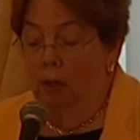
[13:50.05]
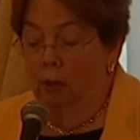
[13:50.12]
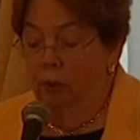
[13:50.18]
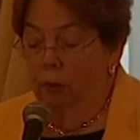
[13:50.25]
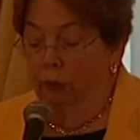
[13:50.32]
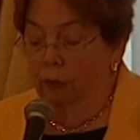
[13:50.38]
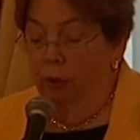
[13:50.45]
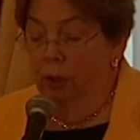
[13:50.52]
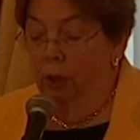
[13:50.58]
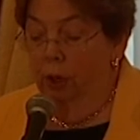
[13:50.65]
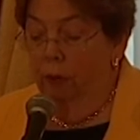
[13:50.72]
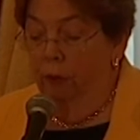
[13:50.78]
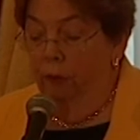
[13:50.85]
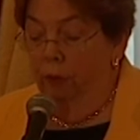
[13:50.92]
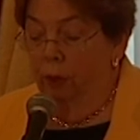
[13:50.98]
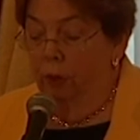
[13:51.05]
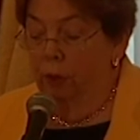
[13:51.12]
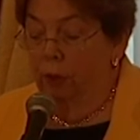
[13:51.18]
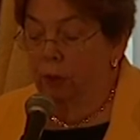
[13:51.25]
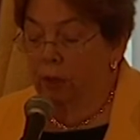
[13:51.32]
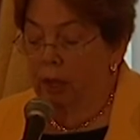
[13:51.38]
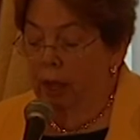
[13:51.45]
to fur
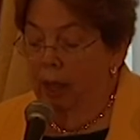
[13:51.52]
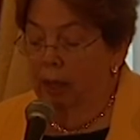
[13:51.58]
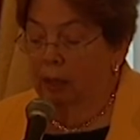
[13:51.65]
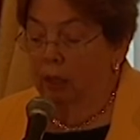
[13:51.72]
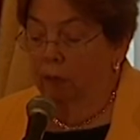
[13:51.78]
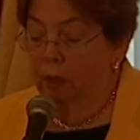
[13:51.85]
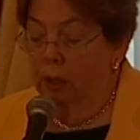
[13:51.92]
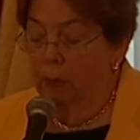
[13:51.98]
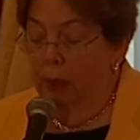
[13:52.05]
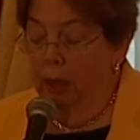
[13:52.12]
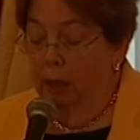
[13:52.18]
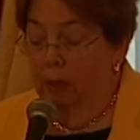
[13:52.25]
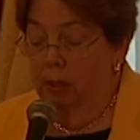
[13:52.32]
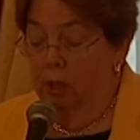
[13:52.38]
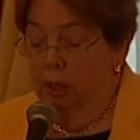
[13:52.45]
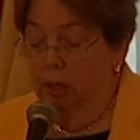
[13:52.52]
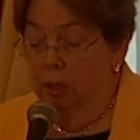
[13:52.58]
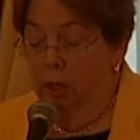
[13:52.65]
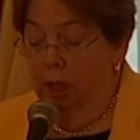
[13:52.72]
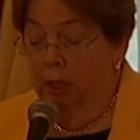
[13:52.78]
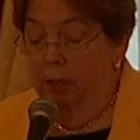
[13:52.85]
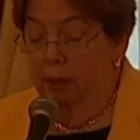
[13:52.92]
further the activist policy
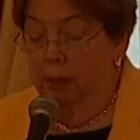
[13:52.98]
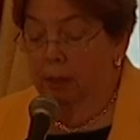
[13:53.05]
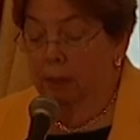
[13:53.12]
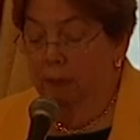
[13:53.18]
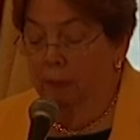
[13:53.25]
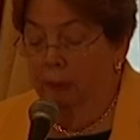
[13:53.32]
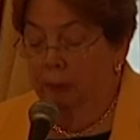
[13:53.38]
agendas.